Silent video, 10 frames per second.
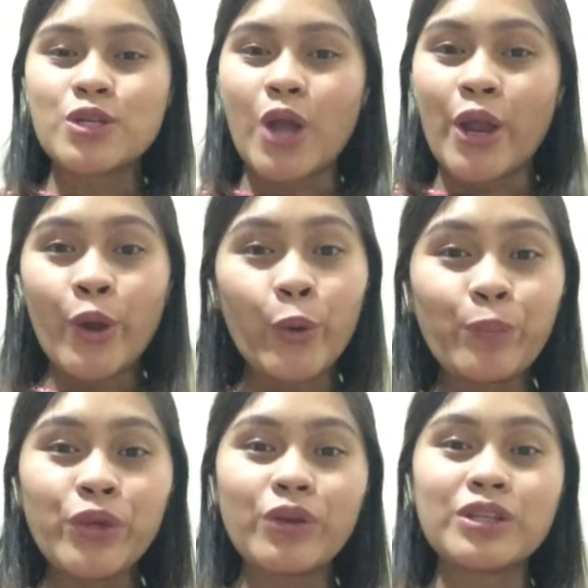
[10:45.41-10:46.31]
So, I
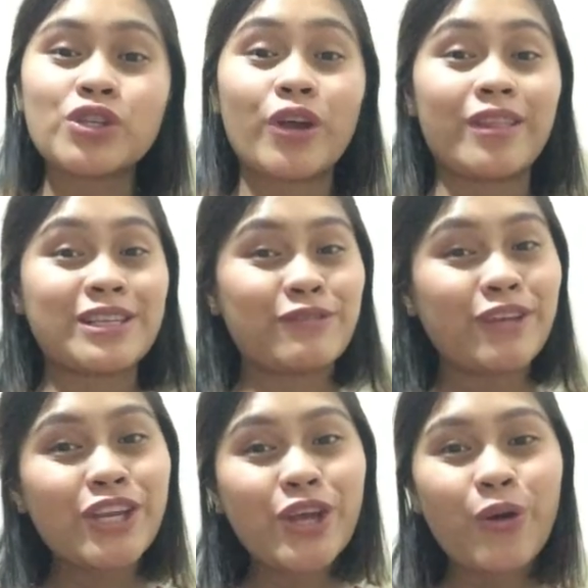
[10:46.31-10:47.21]
hope you enjoyed this
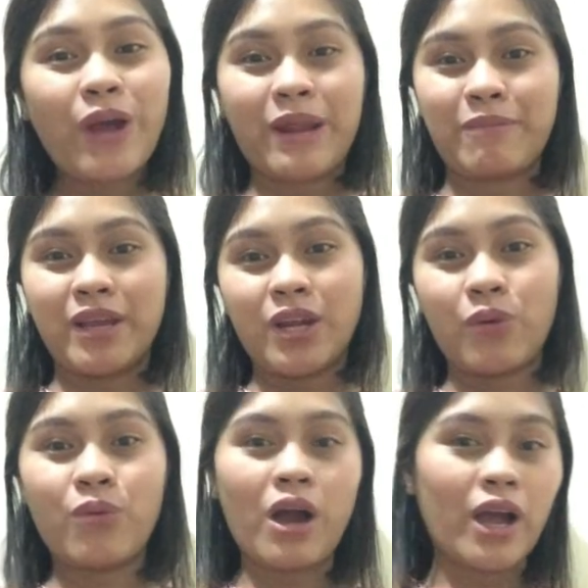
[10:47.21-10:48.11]
video and may
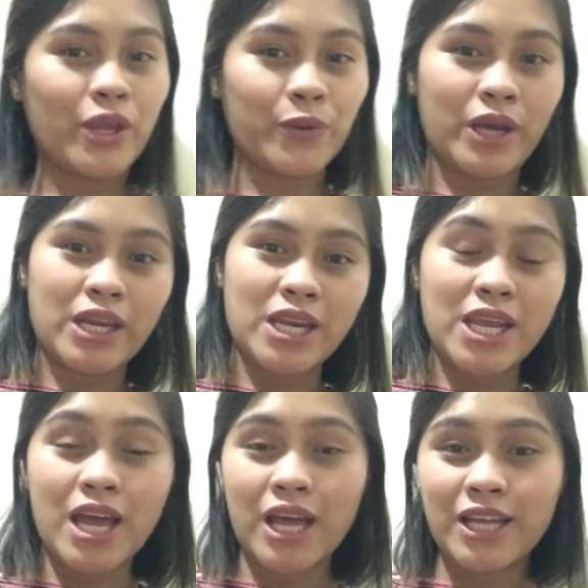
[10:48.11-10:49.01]
nakuha kayong
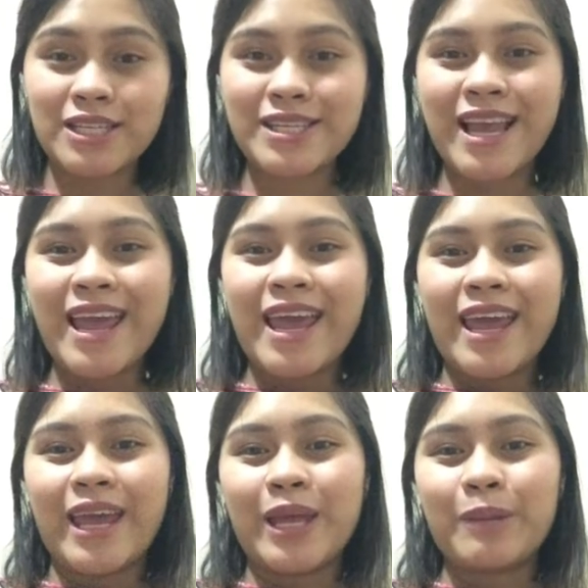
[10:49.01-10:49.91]
ideas.
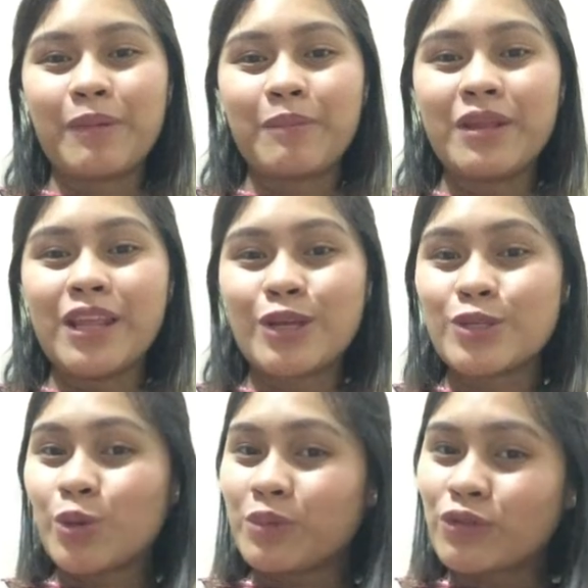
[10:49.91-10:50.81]
And, mami, thank
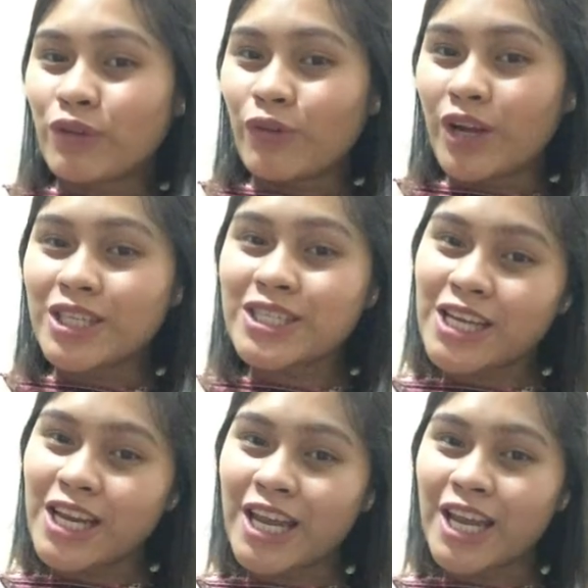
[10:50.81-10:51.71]
you so much for
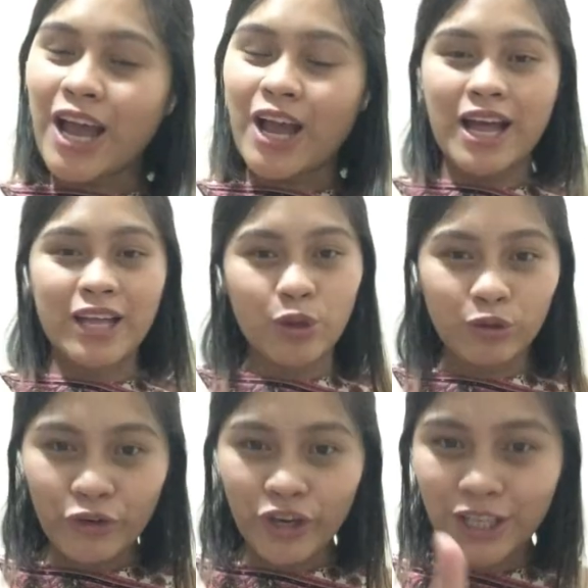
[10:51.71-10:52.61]
watching.
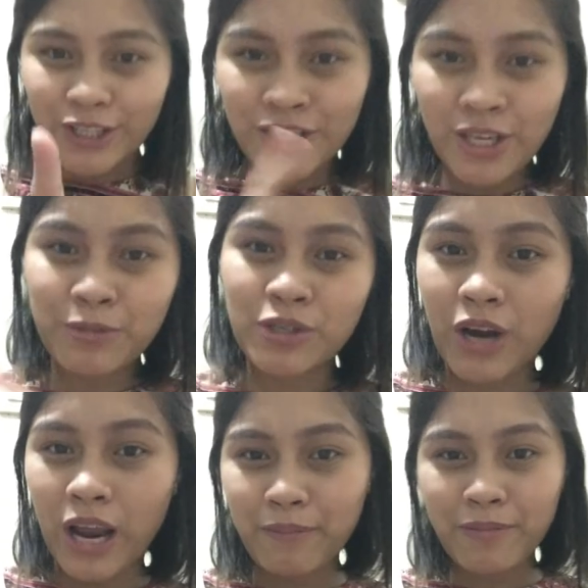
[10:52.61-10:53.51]
Don't forget to
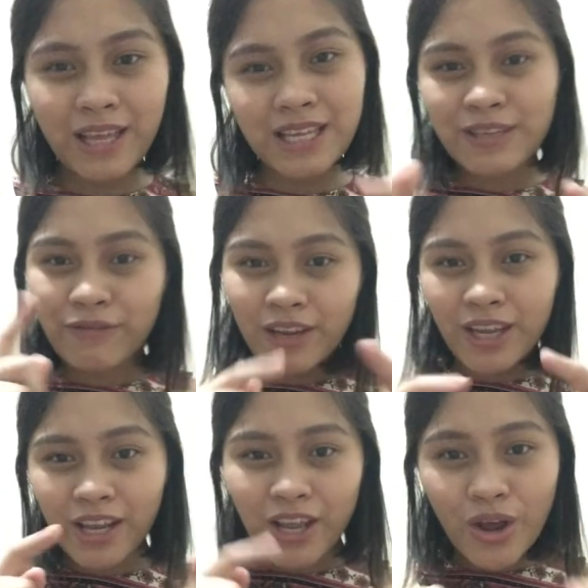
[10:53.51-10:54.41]
subscribe this
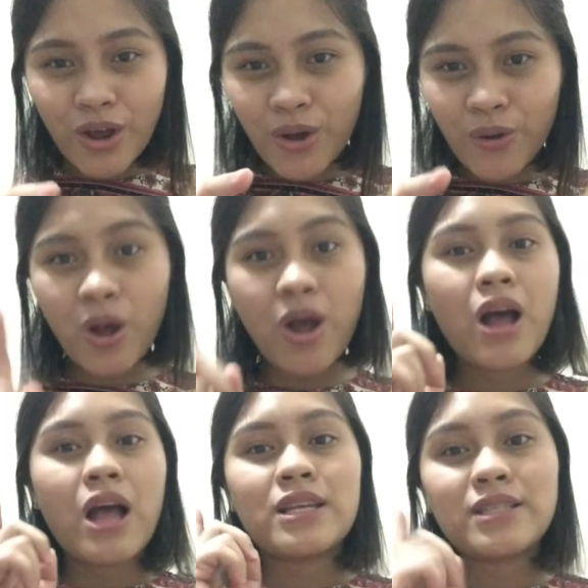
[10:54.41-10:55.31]
video.
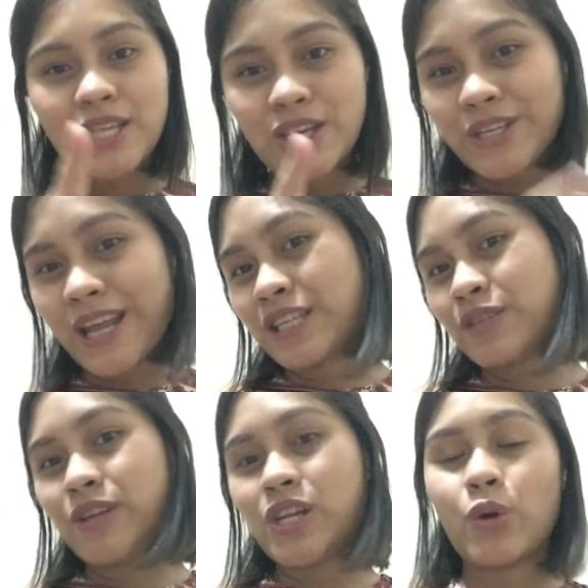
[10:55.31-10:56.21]
See you
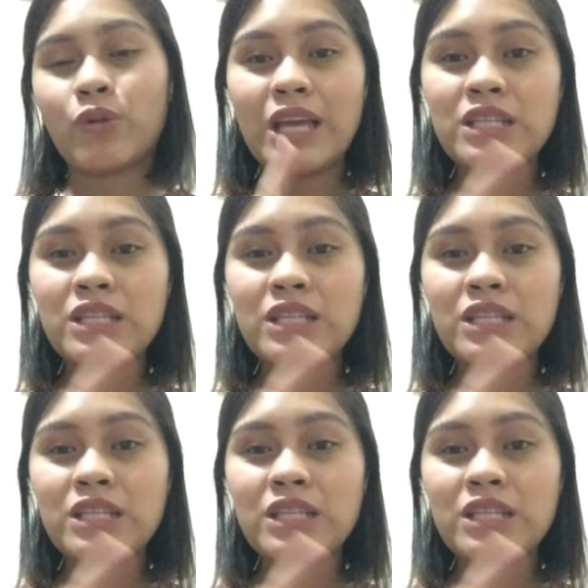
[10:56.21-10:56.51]
next video.